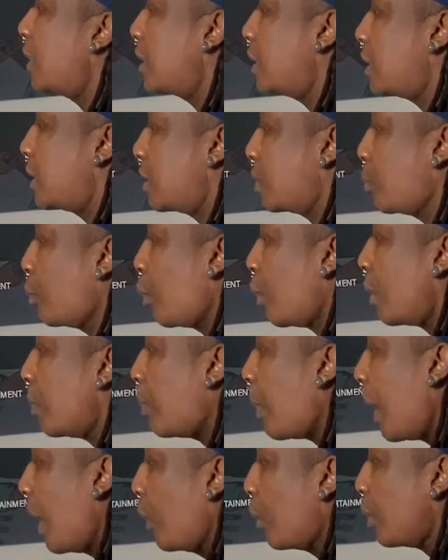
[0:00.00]
is more
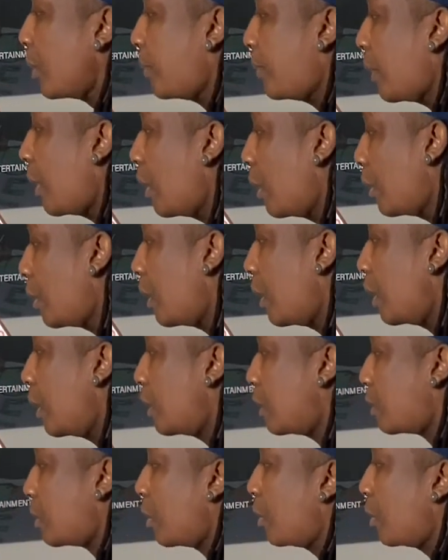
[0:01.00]
powerful. So the